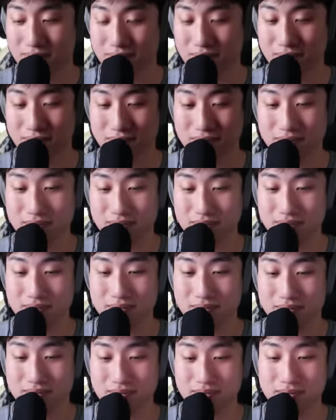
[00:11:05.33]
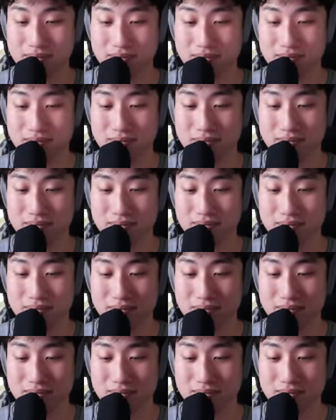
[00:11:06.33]

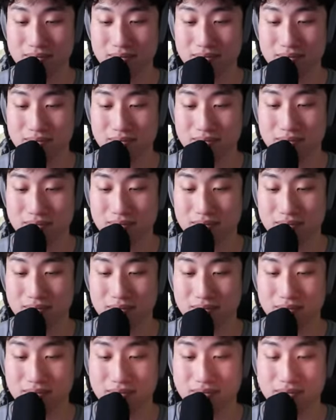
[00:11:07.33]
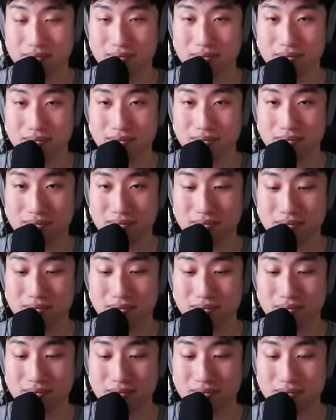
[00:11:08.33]

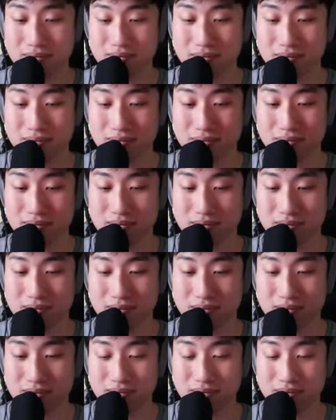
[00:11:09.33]
Nobody speaks.